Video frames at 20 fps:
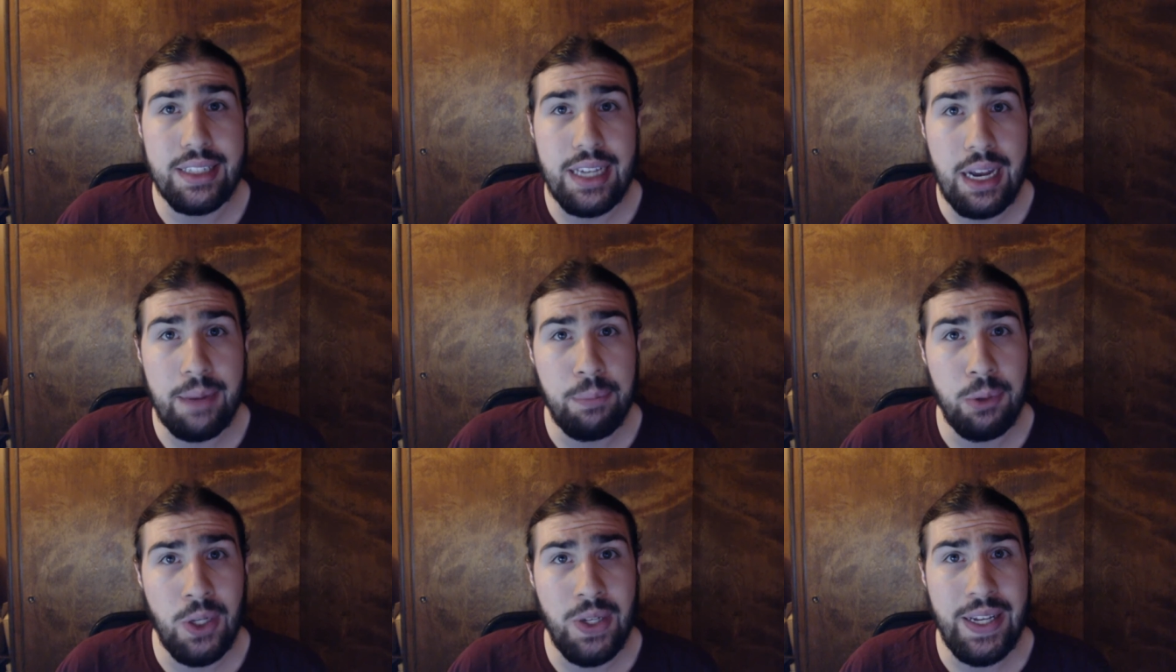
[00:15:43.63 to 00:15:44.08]
I
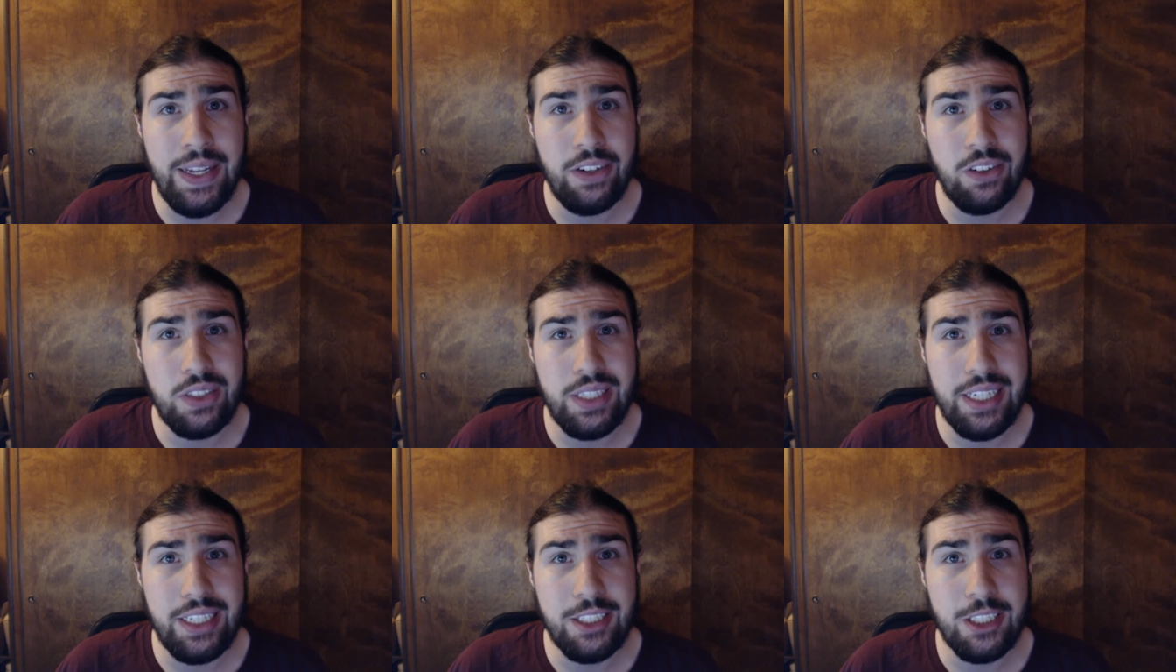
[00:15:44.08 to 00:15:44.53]
put
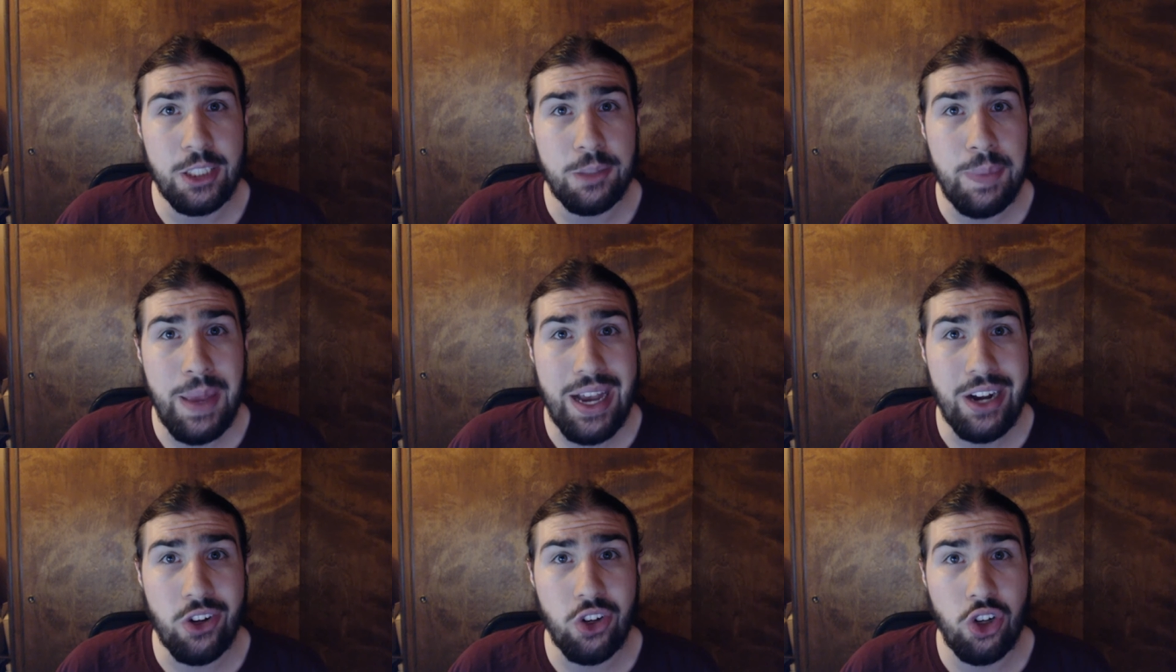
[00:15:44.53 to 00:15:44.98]
annotations
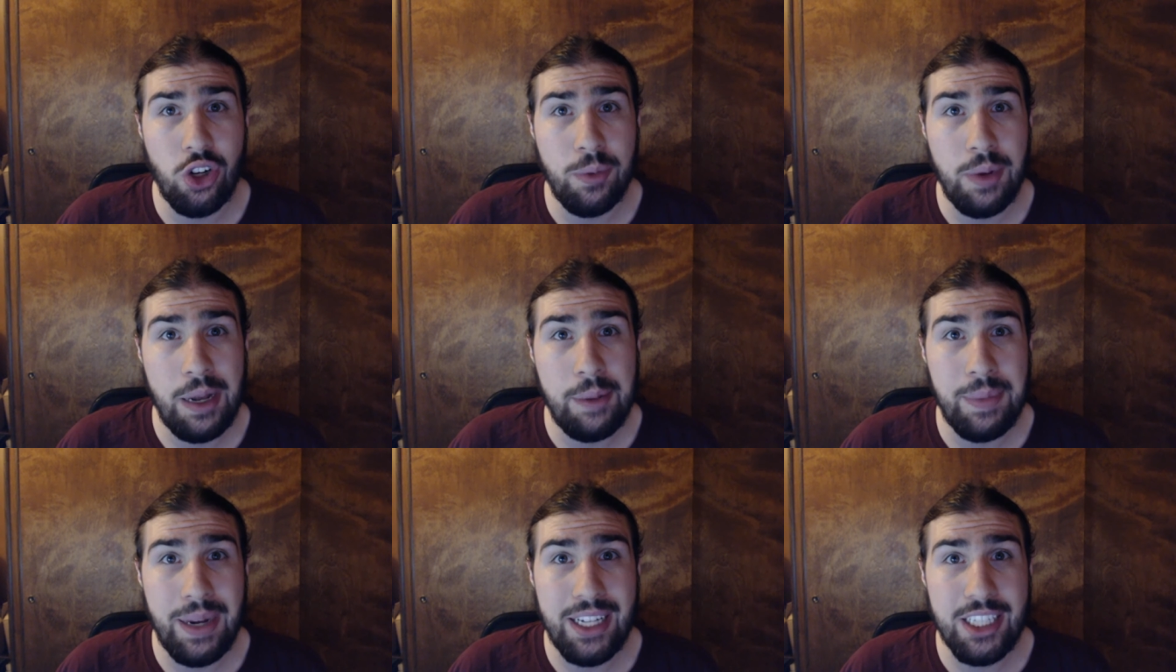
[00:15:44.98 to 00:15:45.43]
back on all
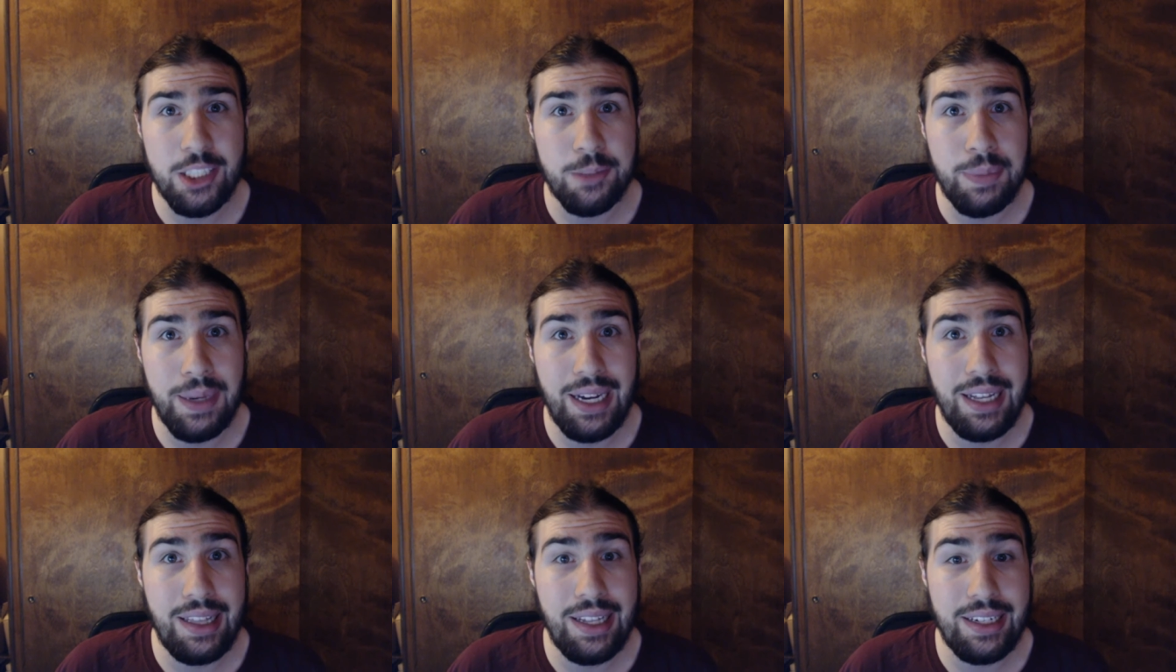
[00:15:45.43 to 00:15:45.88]
my mod
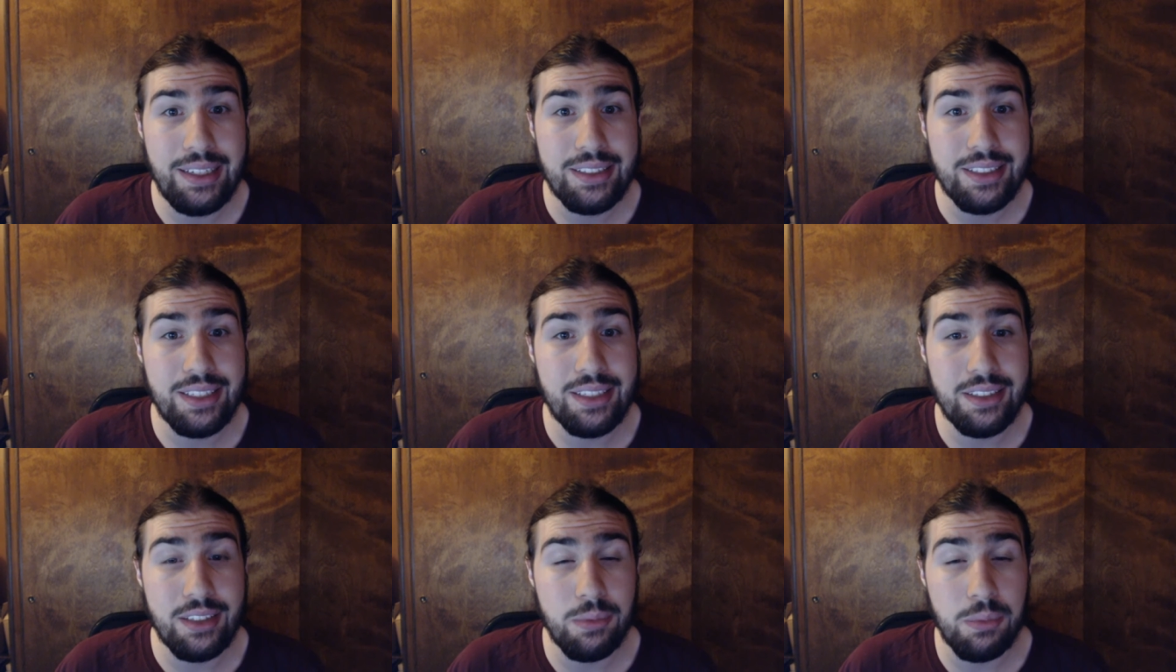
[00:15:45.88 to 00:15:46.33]
spotlights
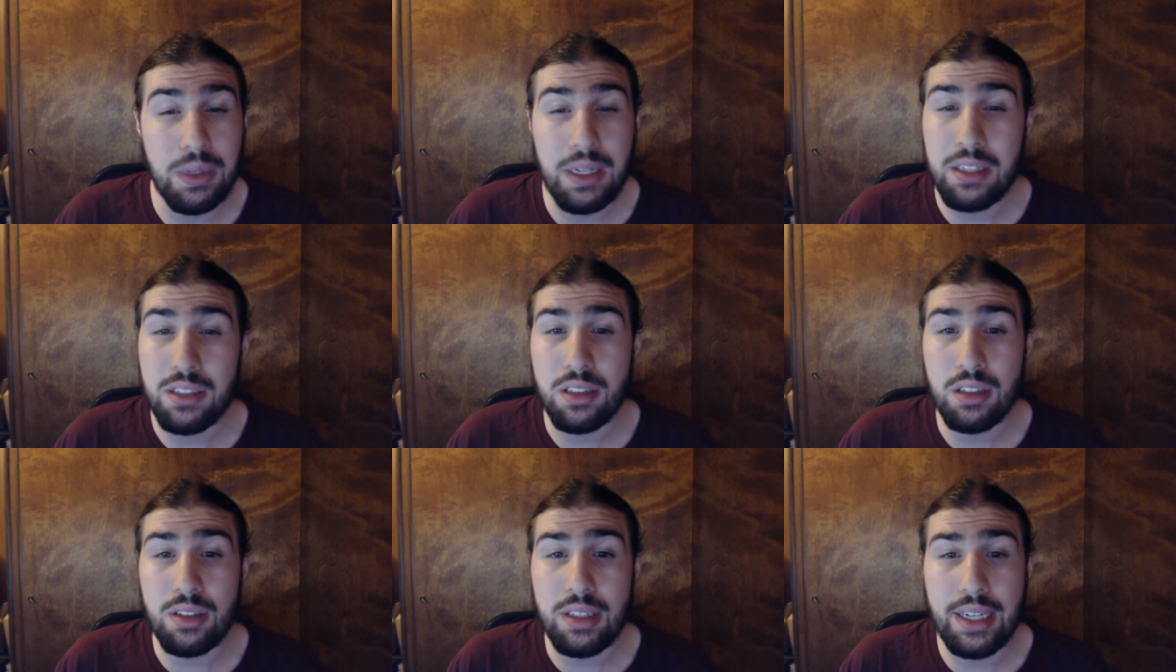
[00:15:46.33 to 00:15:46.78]
because when I
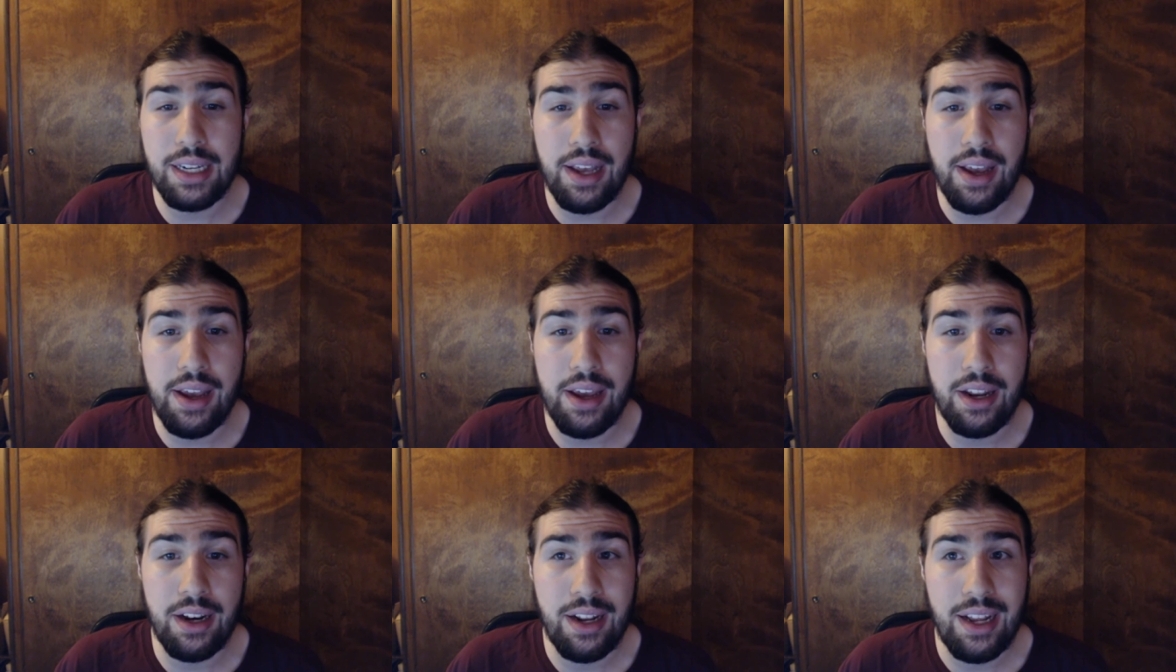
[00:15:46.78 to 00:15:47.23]
was looking
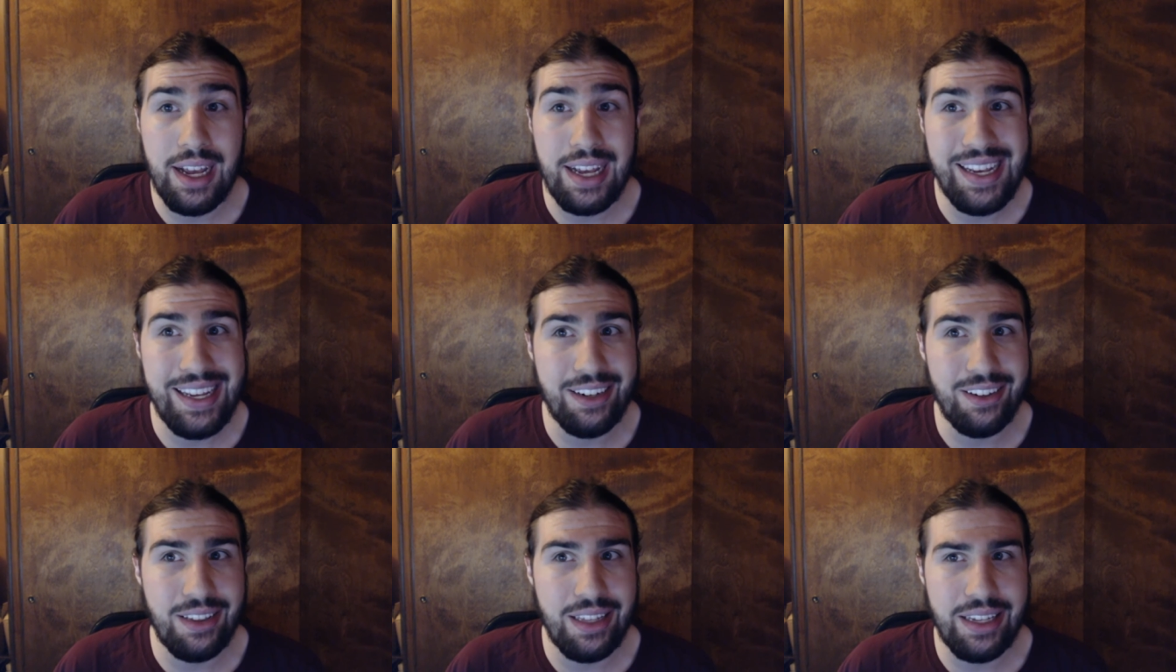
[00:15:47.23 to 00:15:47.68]
at
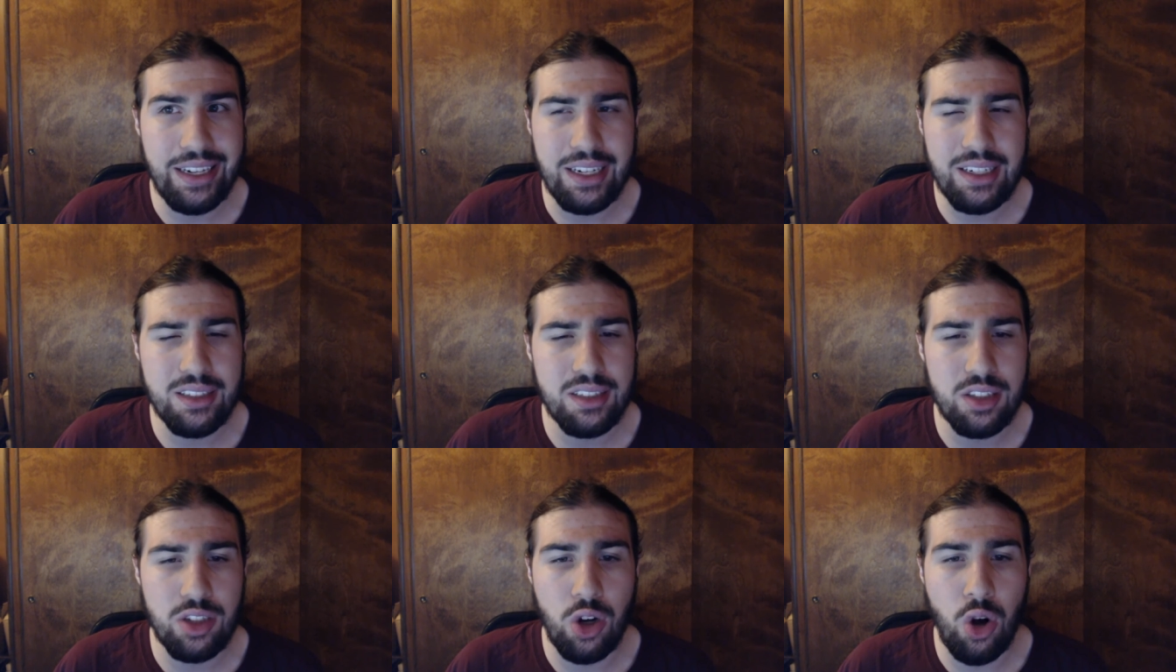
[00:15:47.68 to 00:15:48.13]

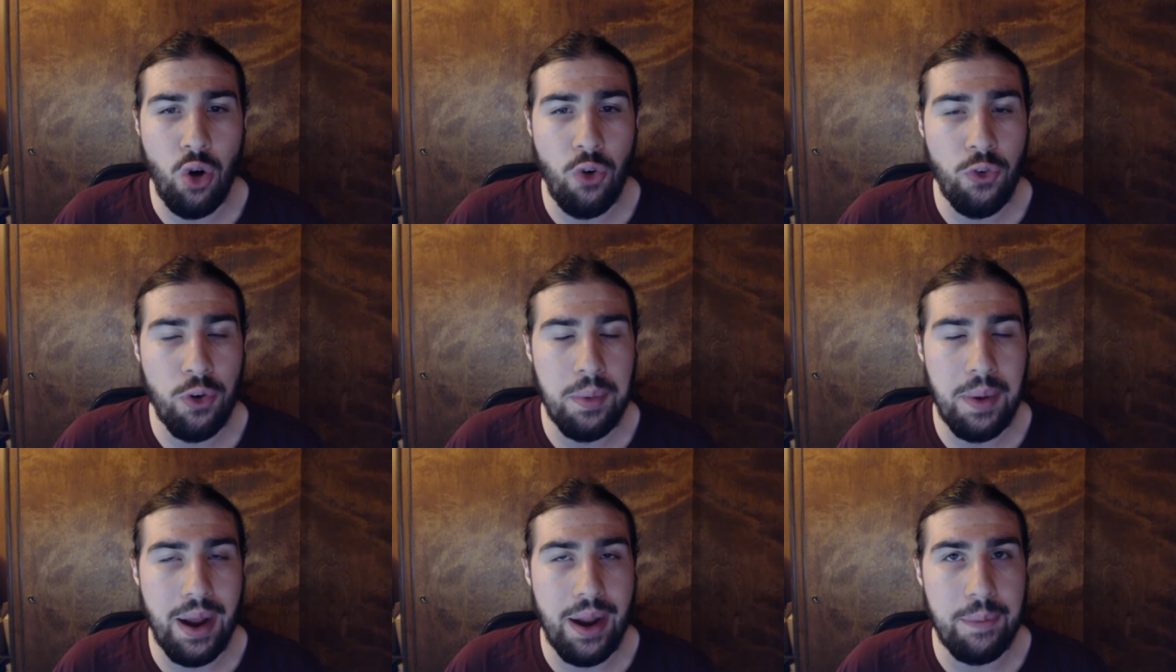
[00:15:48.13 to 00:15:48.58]
analytics
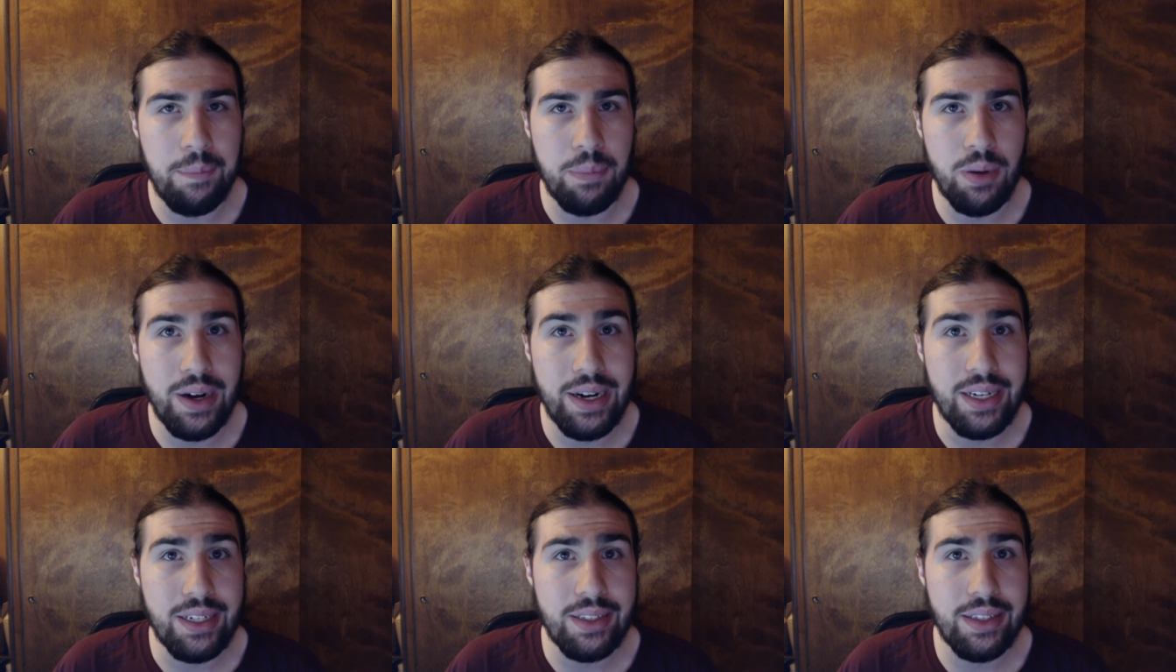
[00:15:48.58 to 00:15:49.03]
over my
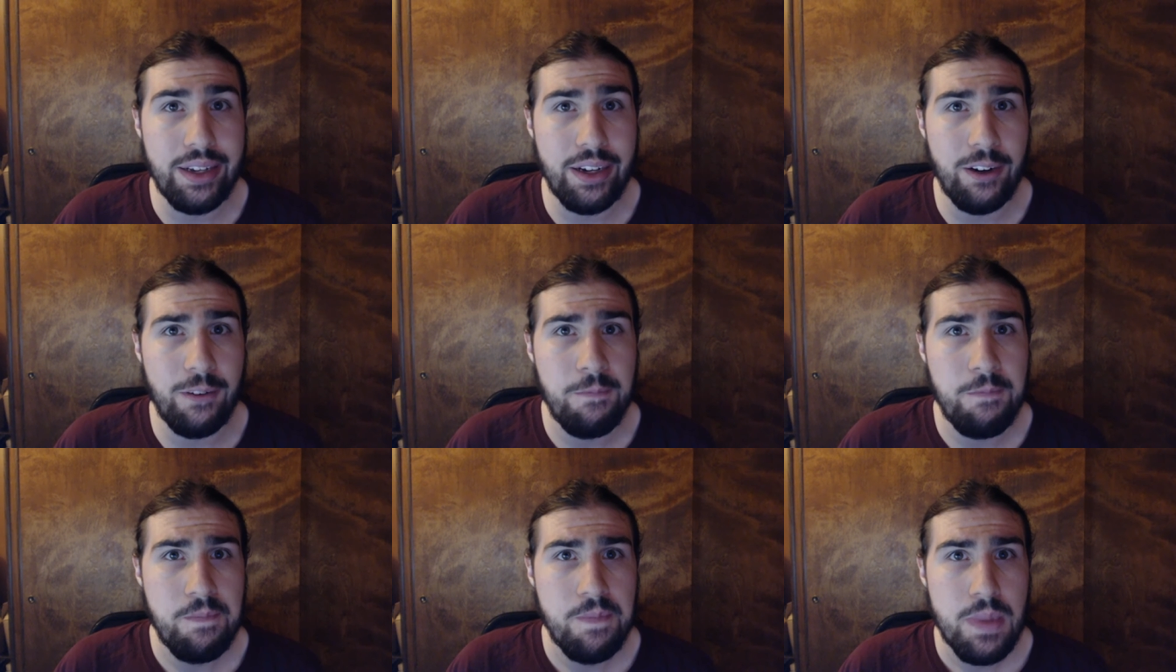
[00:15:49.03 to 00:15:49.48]
break there,